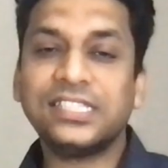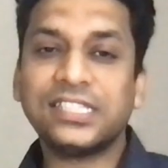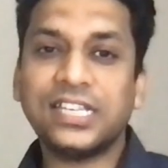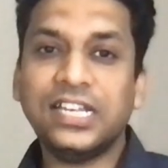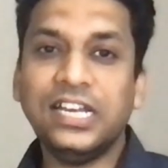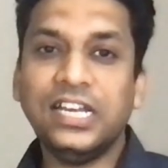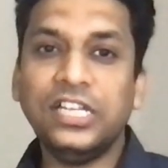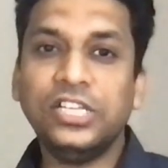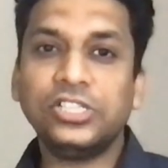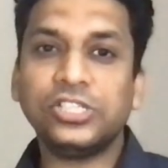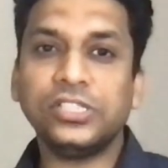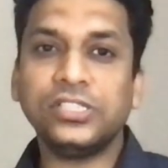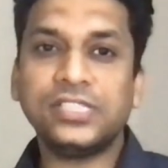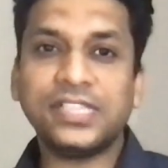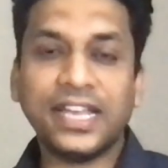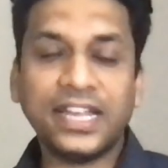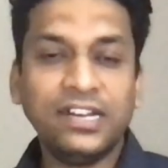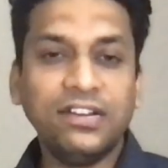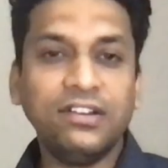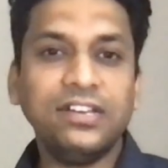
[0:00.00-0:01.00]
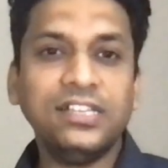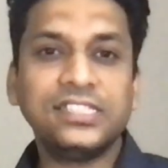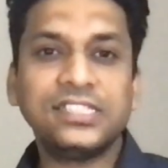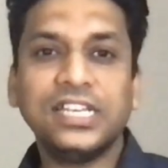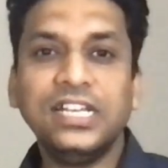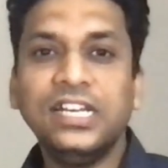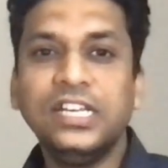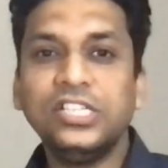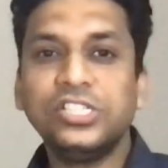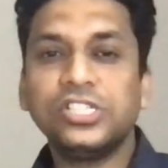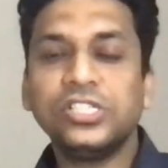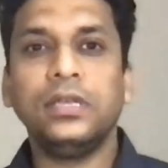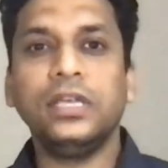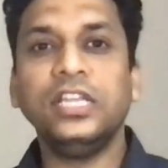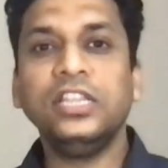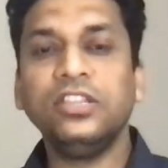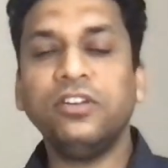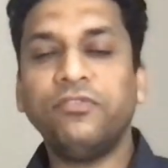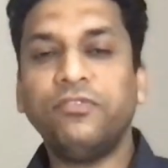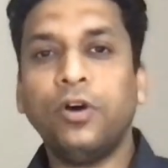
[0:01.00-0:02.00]
skin lesions. Secondary skin lesions
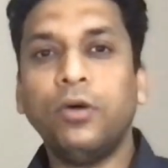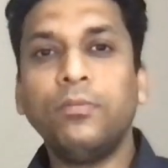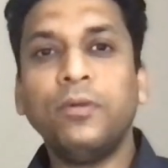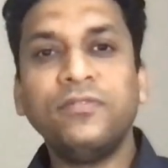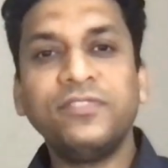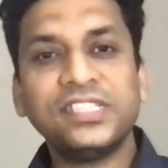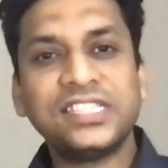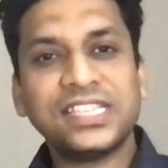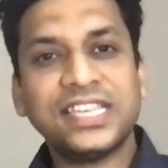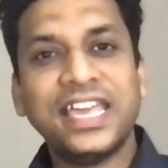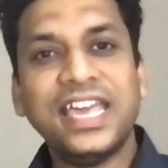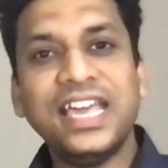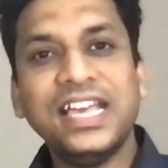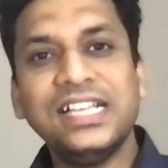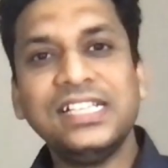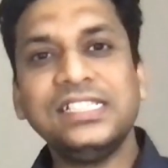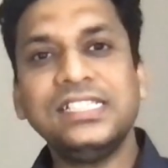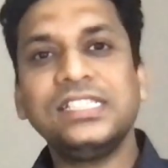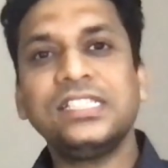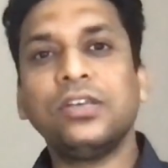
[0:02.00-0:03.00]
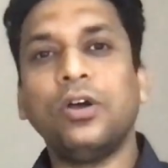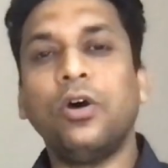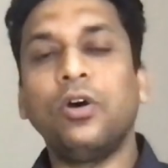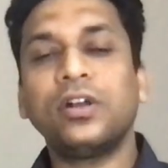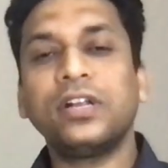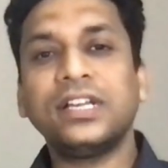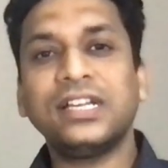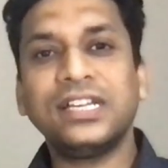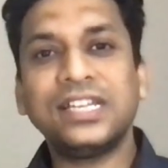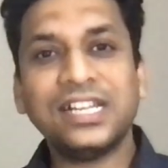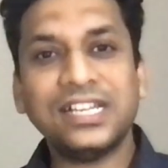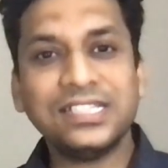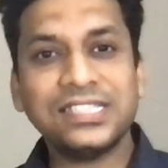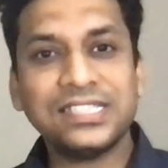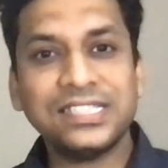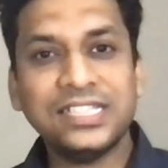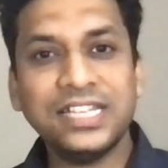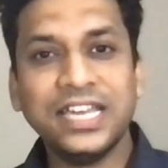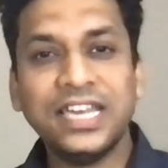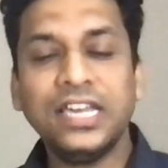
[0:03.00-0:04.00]
in the form of scales or
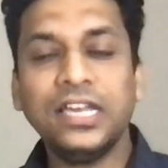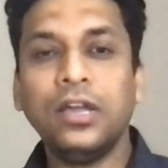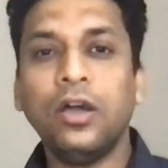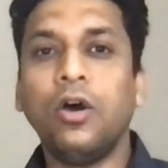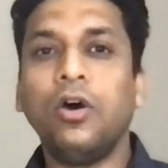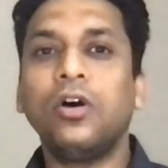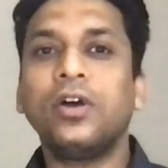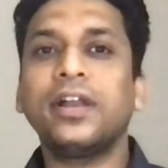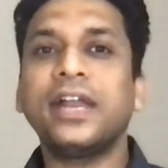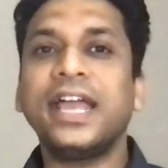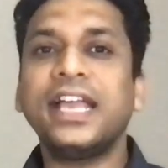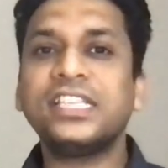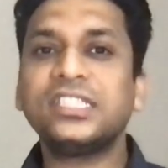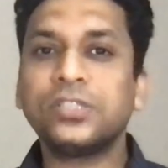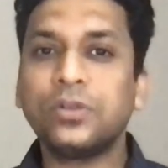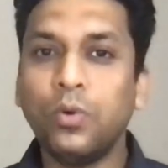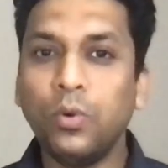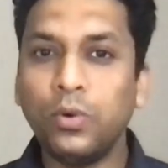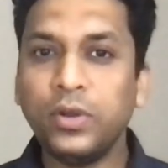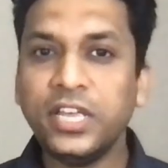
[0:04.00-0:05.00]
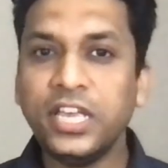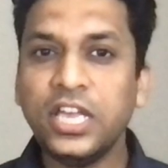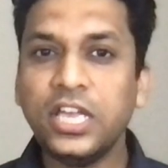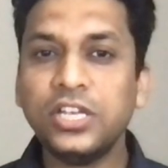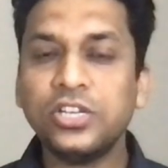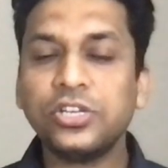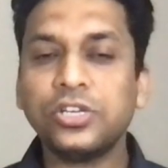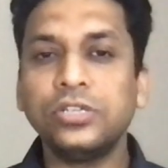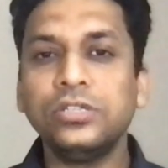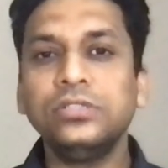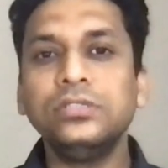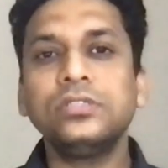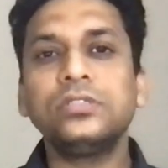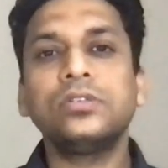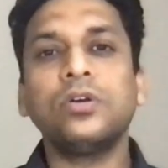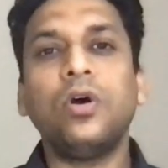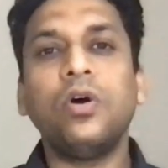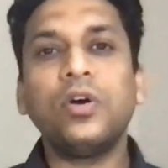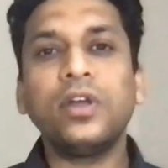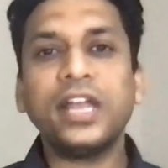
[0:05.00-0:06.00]
crusting or excoriations
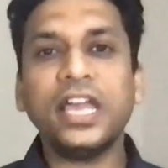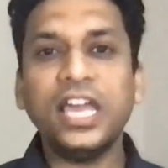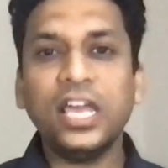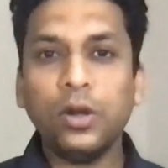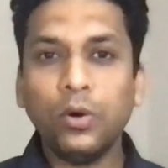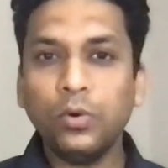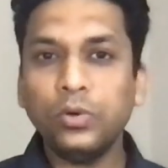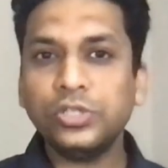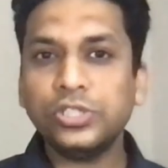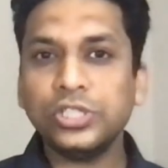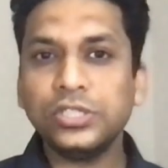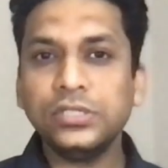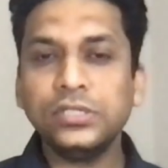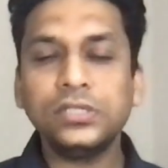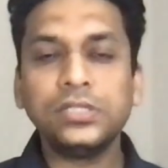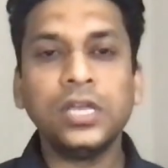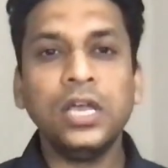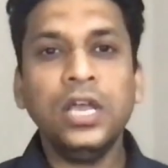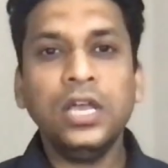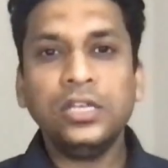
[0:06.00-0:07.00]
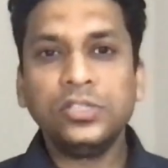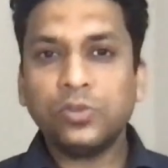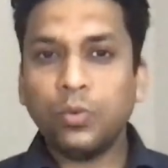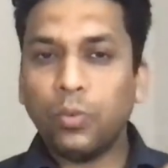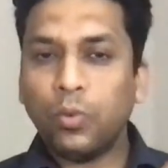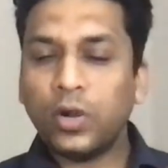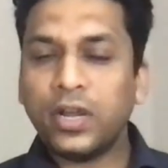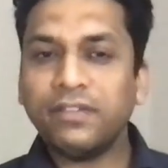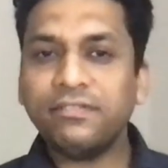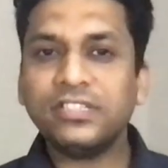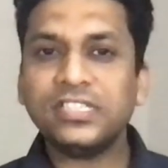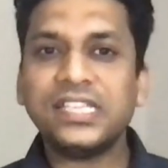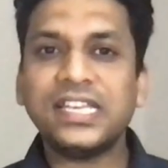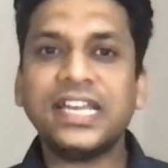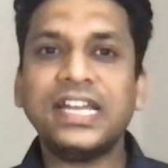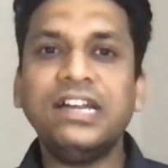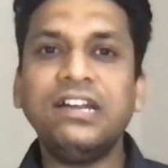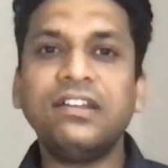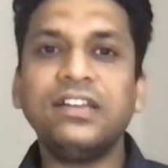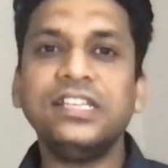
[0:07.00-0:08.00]
or erosions. So whatever
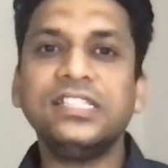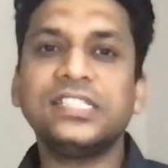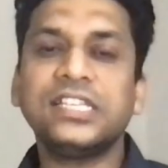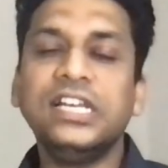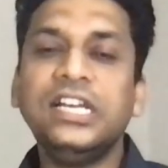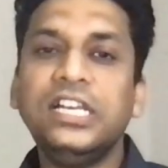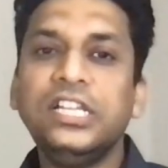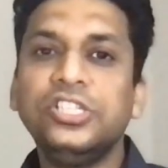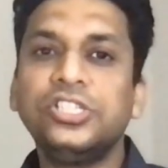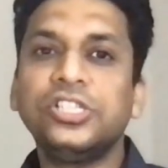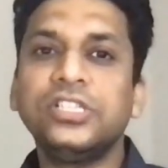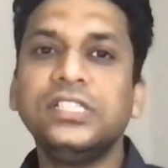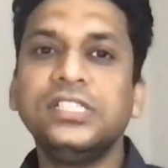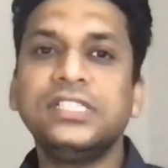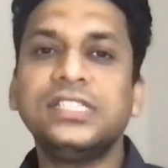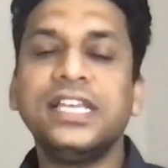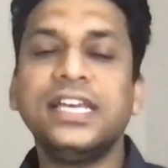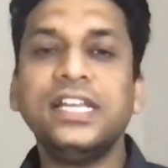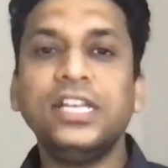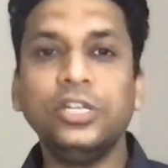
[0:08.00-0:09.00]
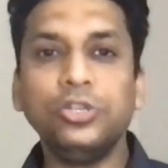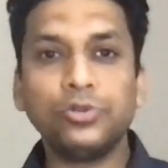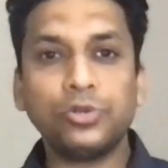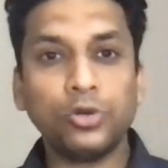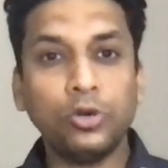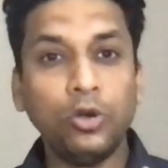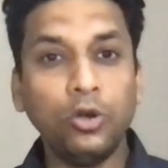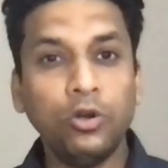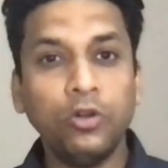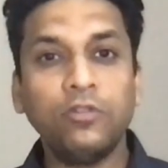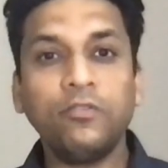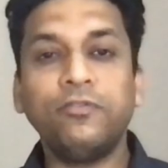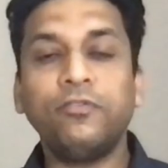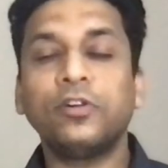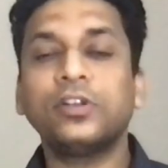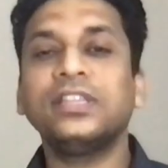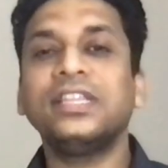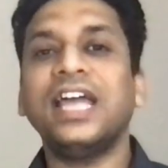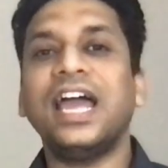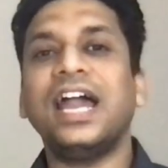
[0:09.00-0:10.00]
secondary skin lesion is there, you should look for
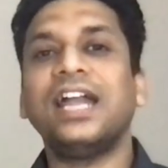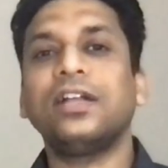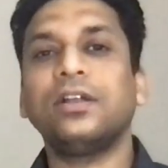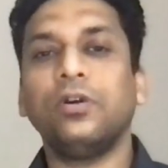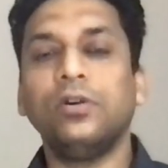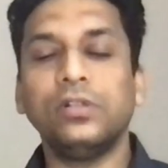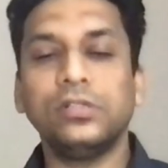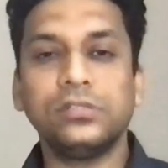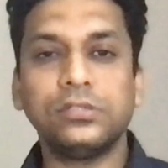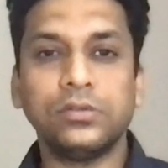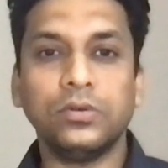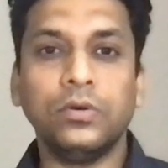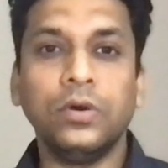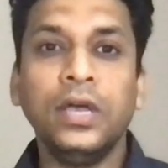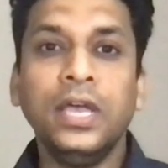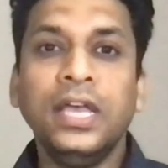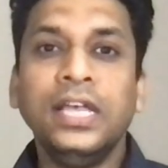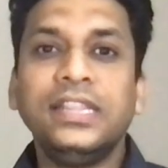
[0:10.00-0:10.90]
that also.